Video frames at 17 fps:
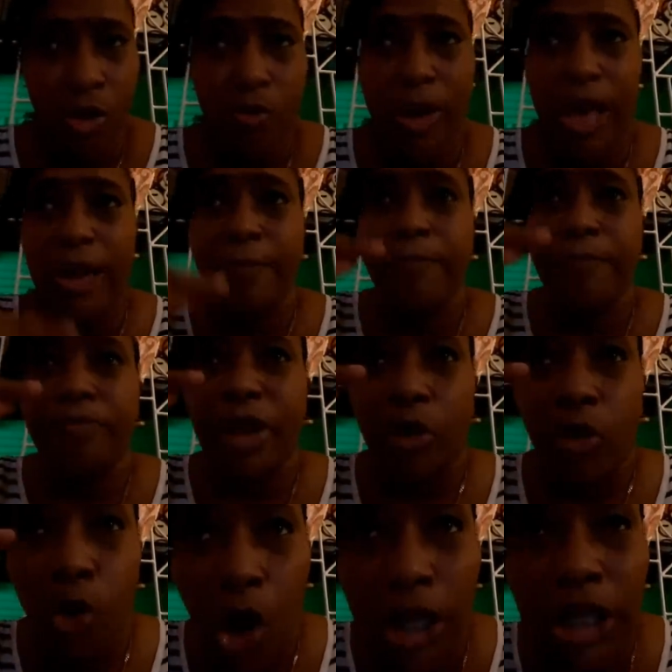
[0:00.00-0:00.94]
Well, the
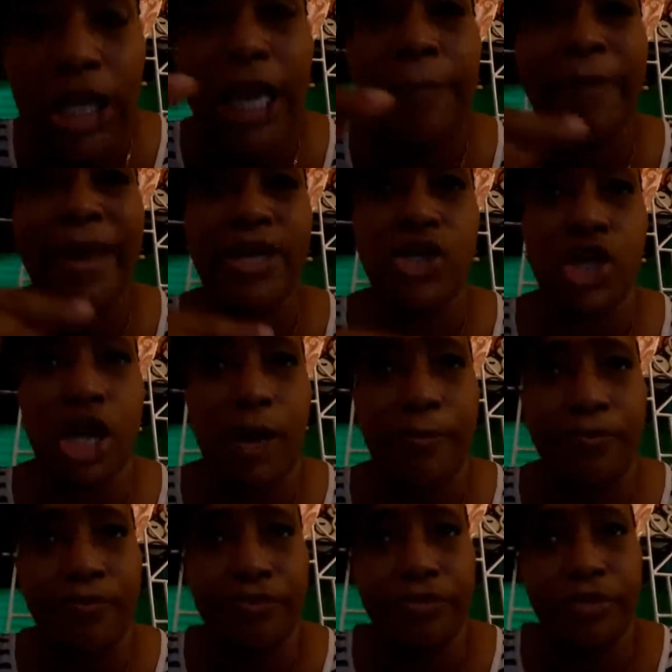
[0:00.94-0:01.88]
goodly bishop
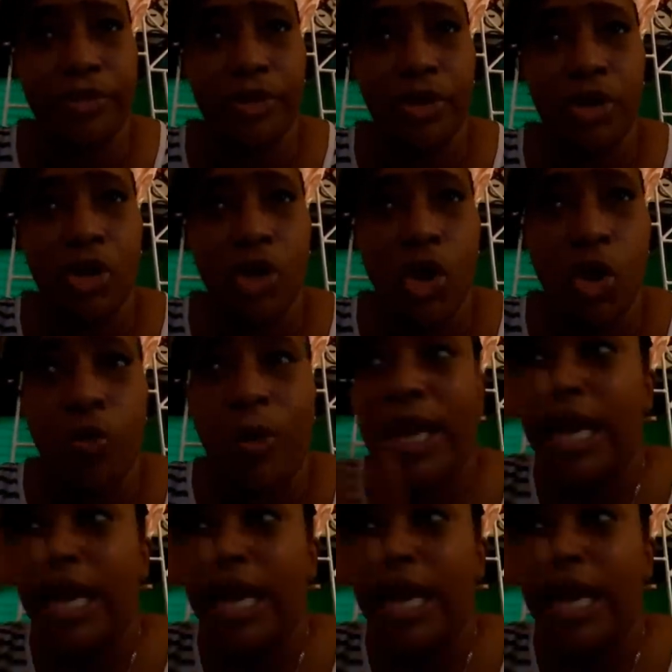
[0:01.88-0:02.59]
will